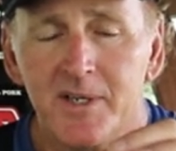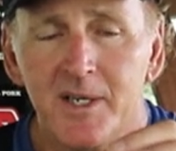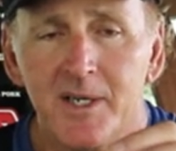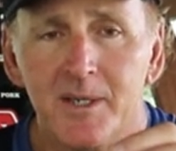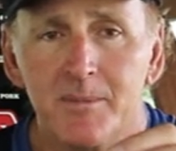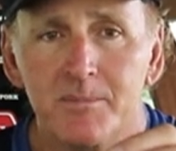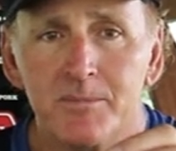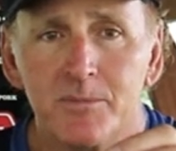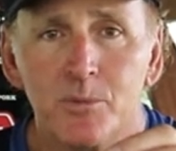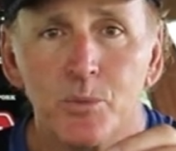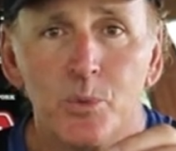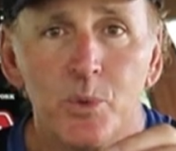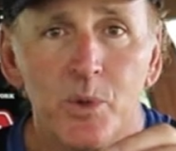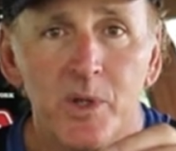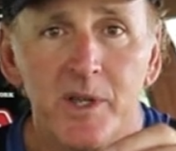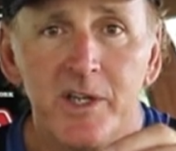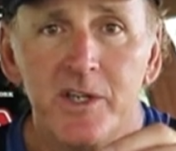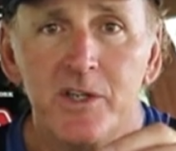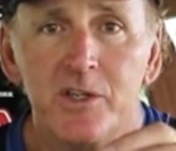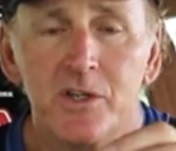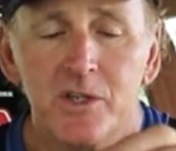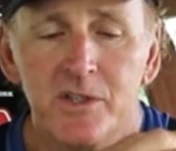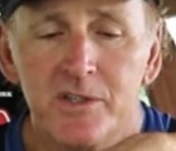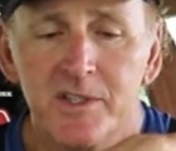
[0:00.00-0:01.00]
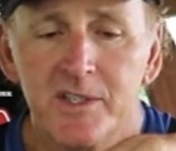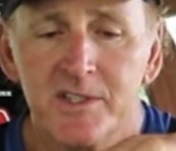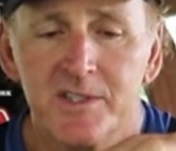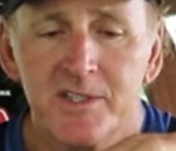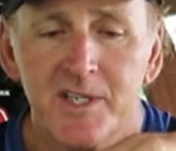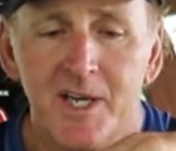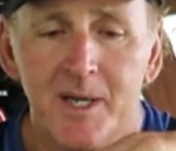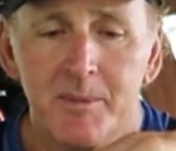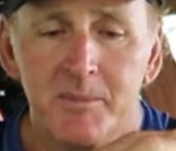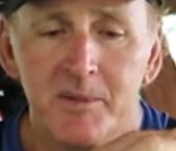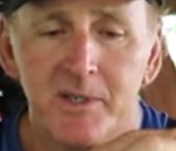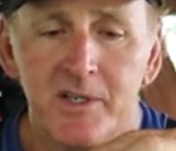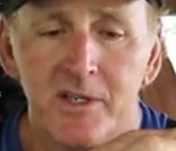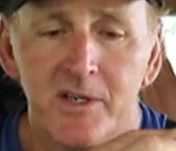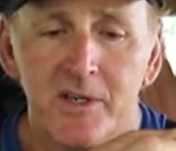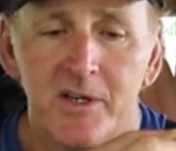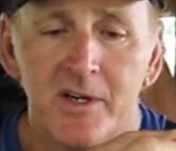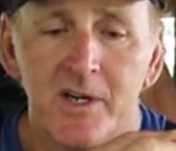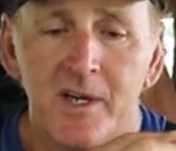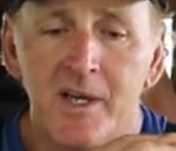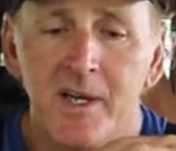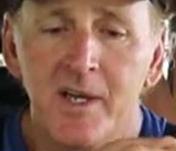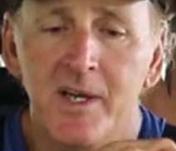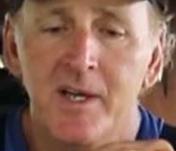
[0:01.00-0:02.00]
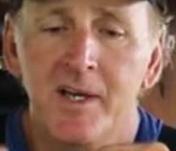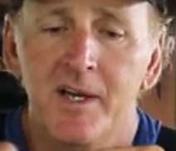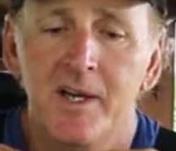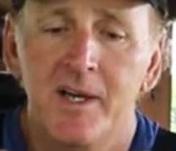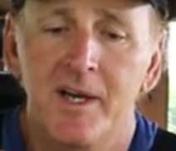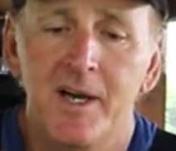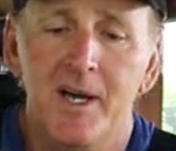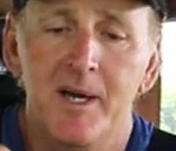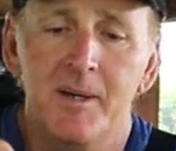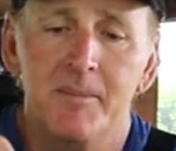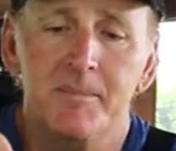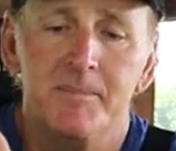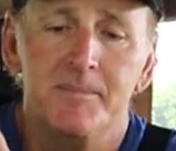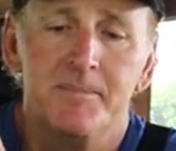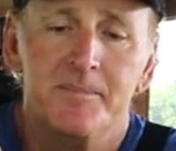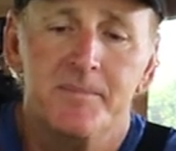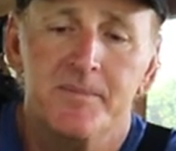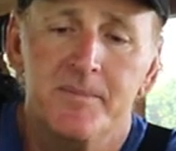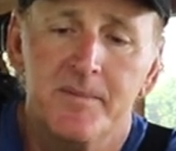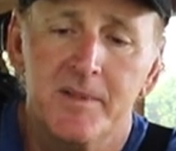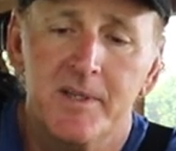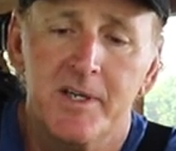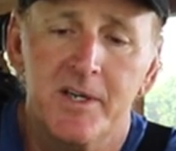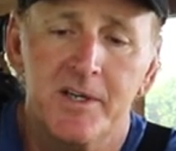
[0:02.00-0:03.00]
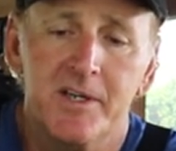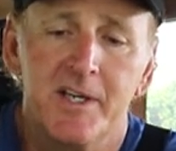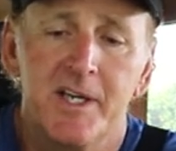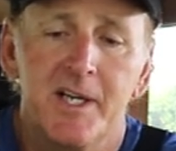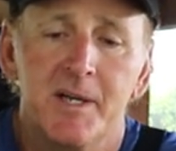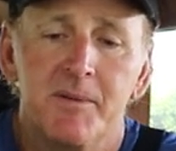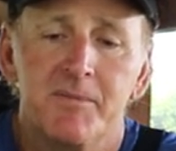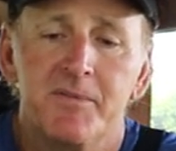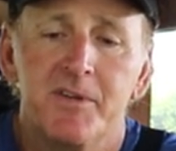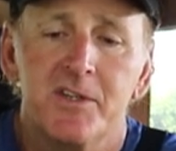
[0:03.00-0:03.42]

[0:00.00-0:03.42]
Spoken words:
really good this time of year. Again, I'm